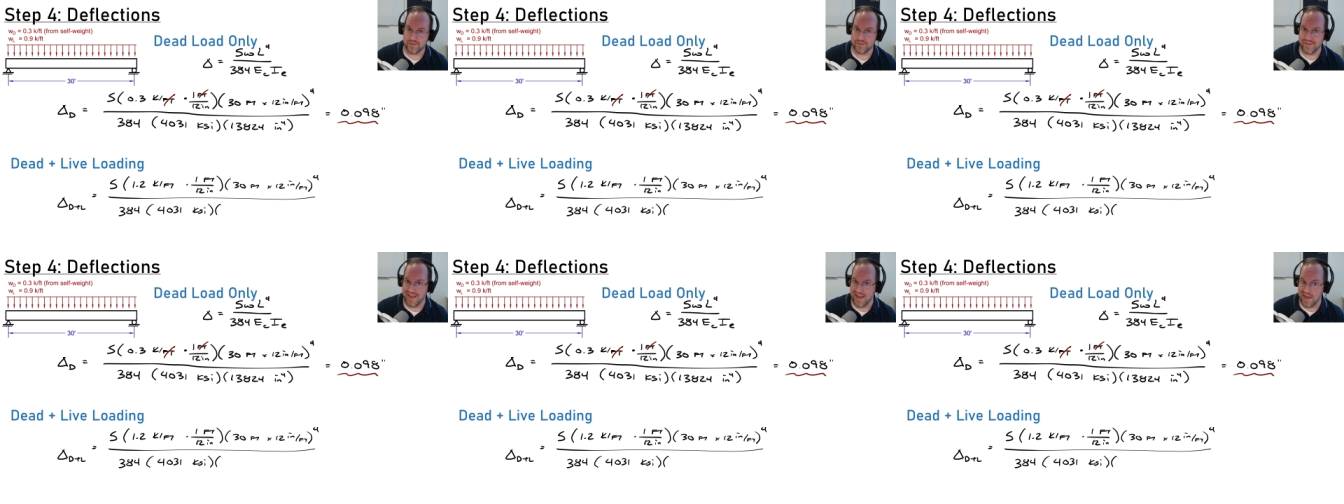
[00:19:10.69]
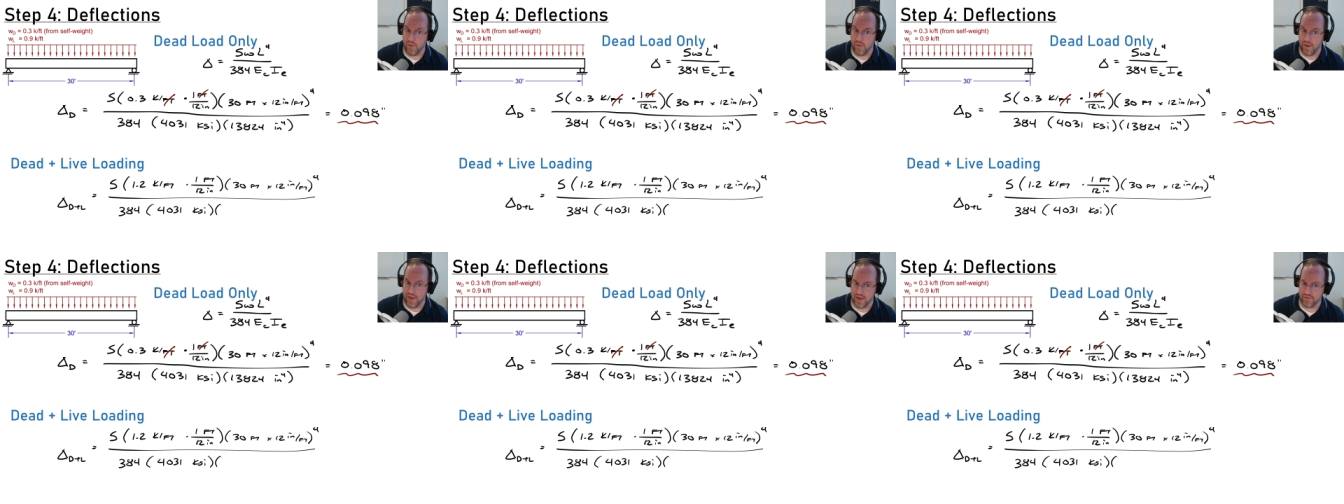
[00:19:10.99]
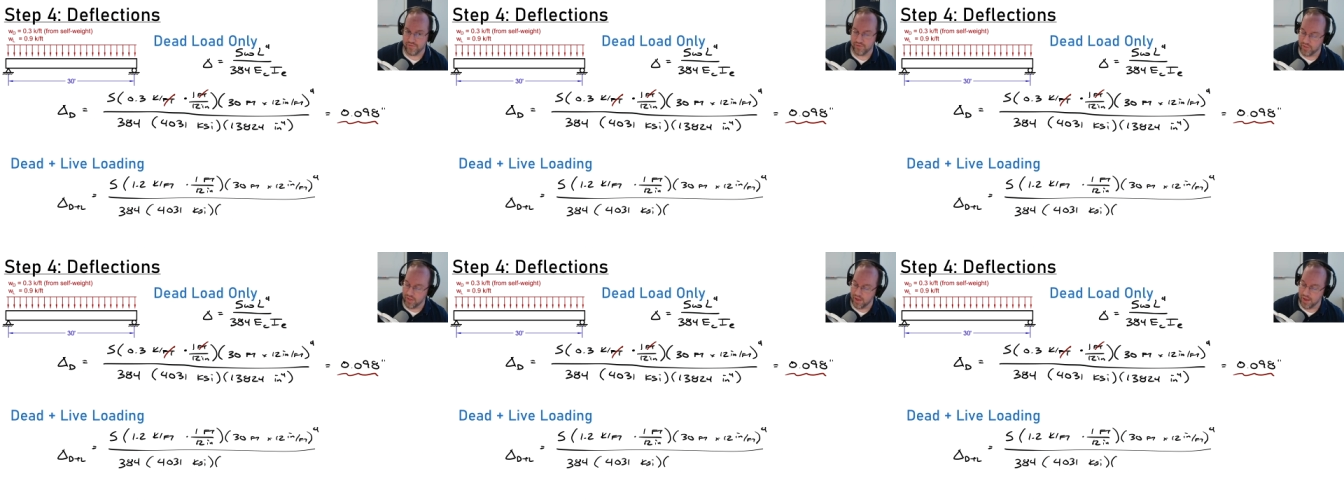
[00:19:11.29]
now I have a
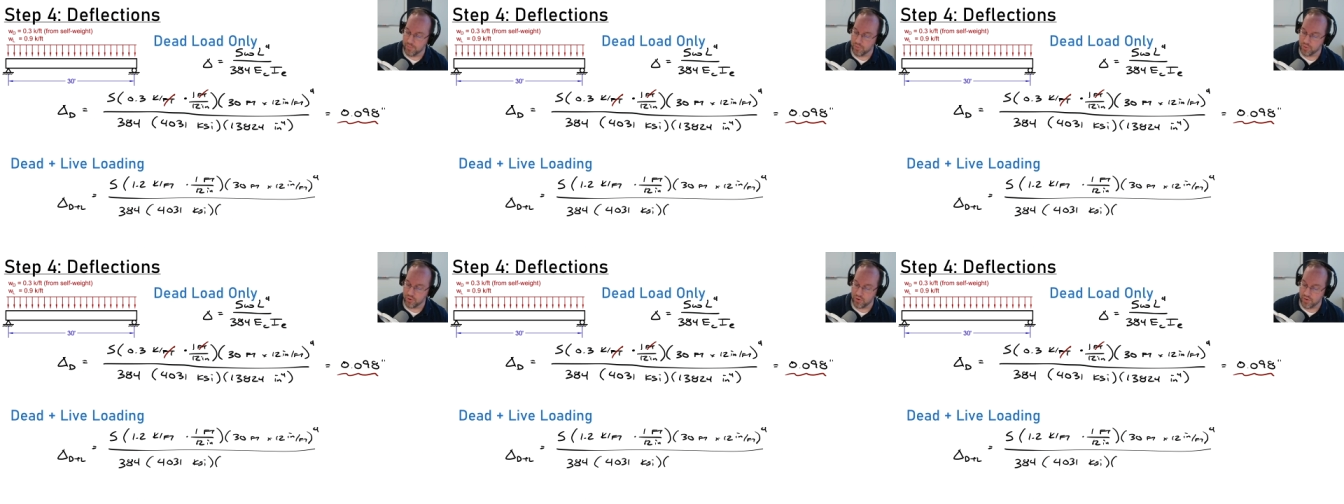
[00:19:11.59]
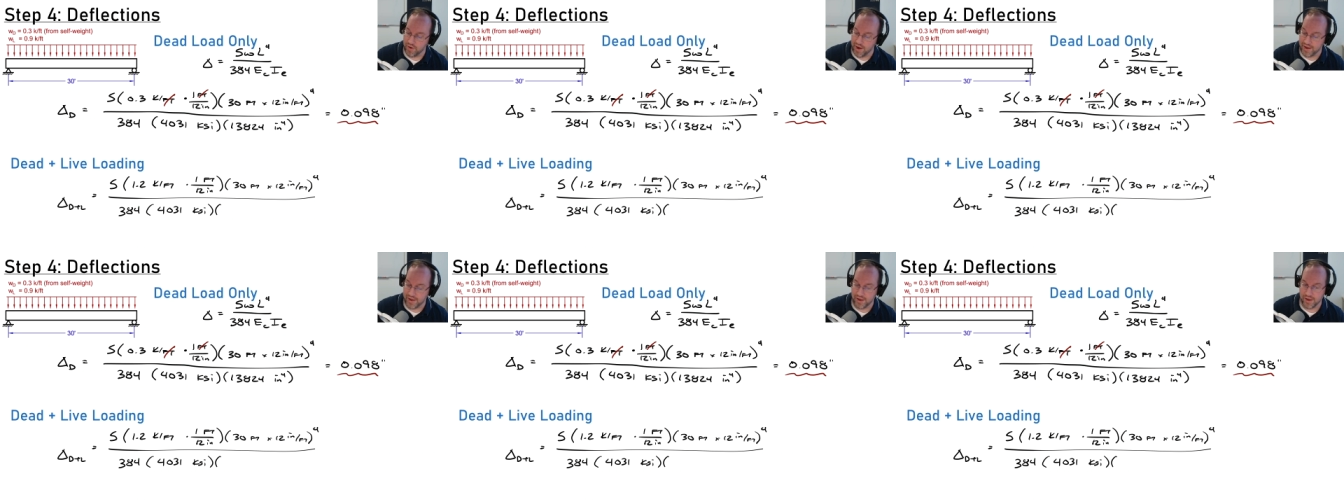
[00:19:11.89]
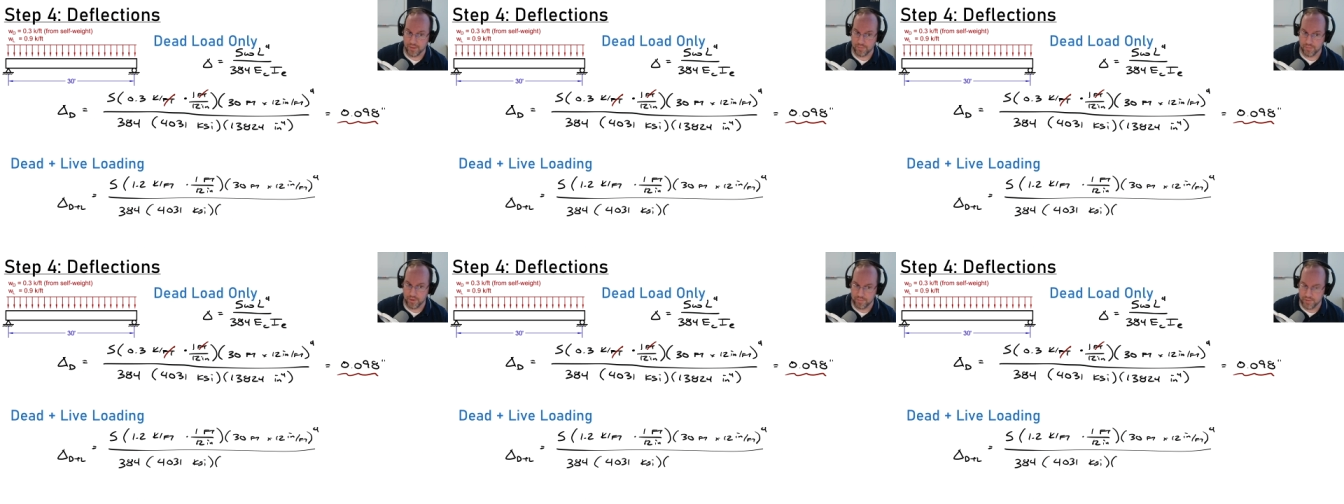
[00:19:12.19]
lot more cracking
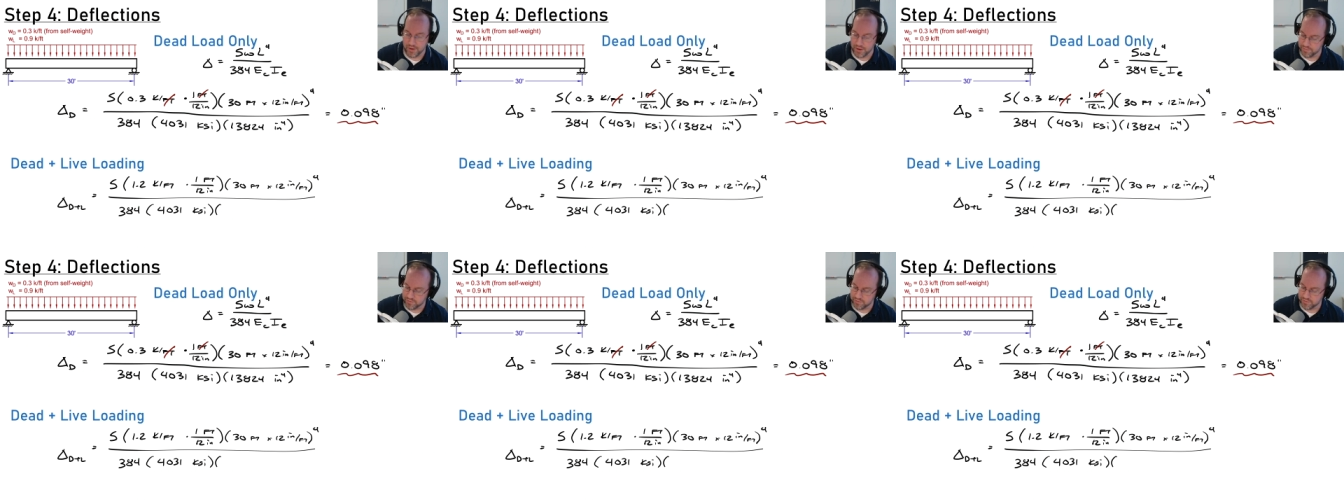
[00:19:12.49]
in my beam.